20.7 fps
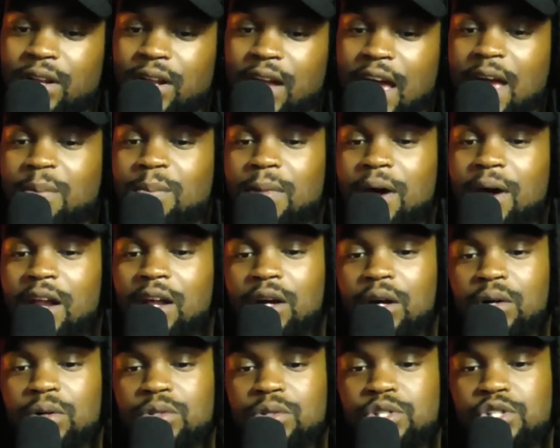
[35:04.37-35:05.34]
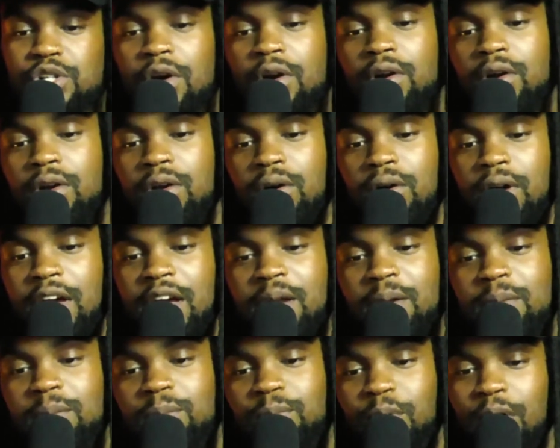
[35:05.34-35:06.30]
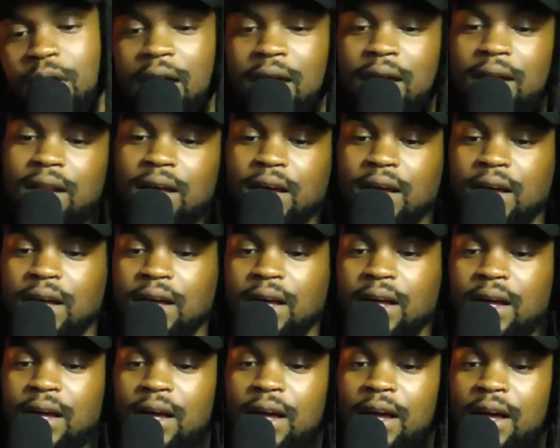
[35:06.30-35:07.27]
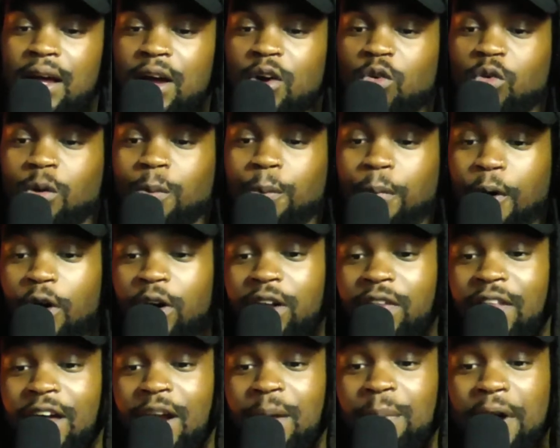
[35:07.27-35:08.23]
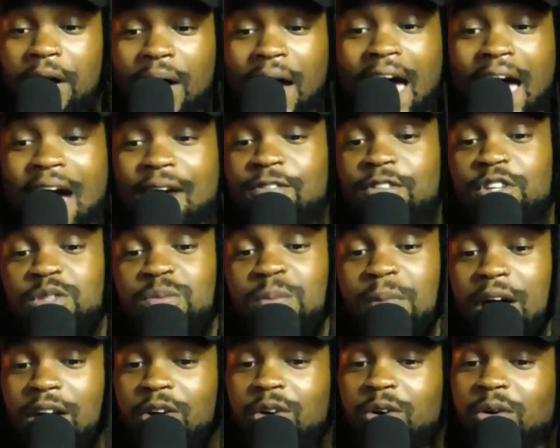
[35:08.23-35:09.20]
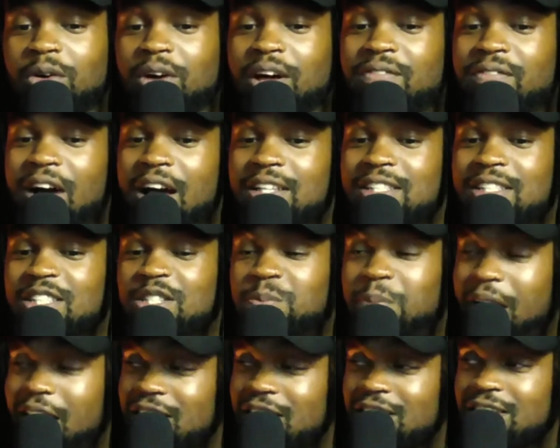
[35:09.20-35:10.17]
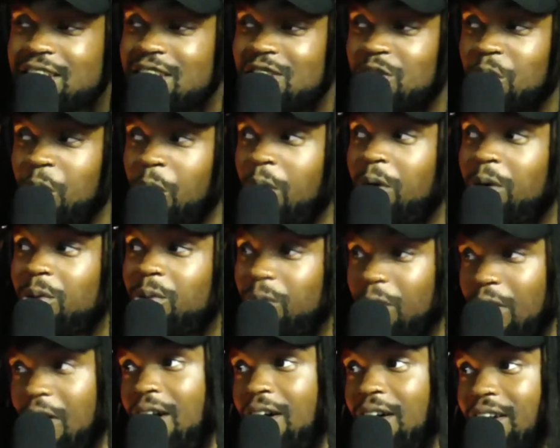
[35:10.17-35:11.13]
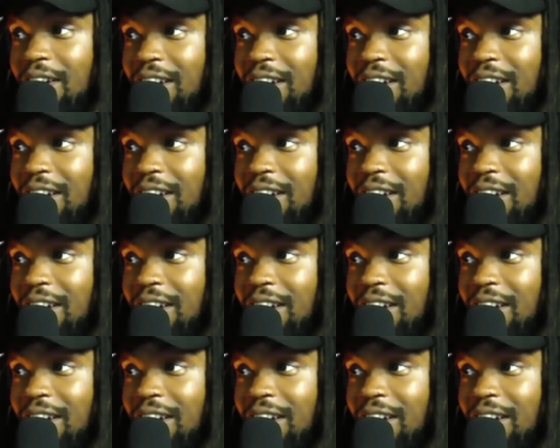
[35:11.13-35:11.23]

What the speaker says: A medical journal in Britain reported that about half of his medical advice is baseless or wrong.